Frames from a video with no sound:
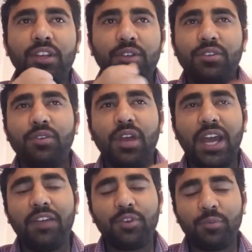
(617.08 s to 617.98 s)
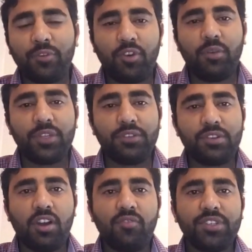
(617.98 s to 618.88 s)
you have to perform the
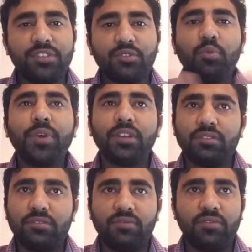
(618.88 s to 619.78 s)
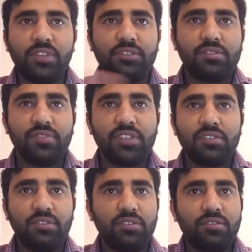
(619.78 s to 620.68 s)
job which is open which, which
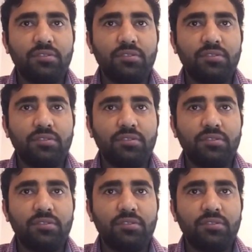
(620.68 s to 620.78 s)
you,